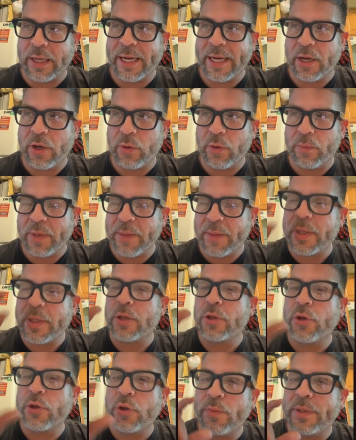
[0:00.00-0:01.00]
layout maybe
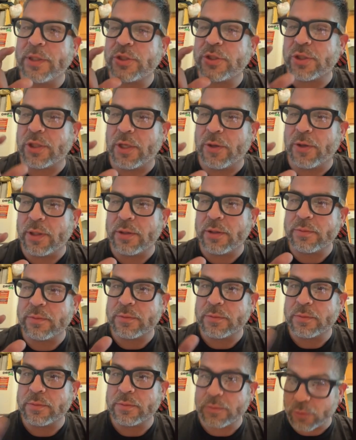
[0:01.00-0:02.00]
a little bit slower,
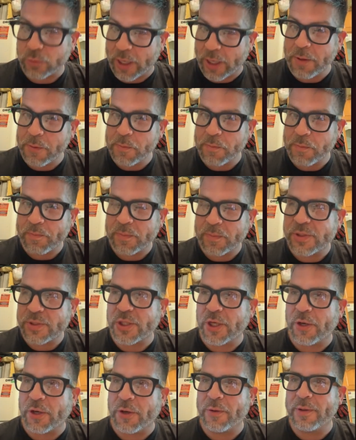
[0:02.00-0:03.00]
right?
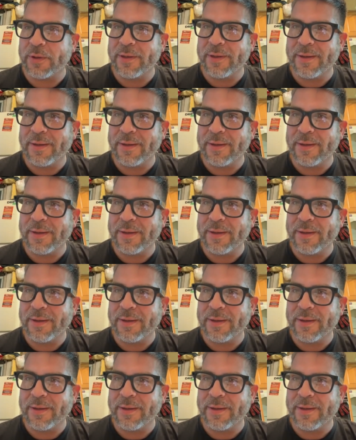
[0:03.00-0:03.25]
So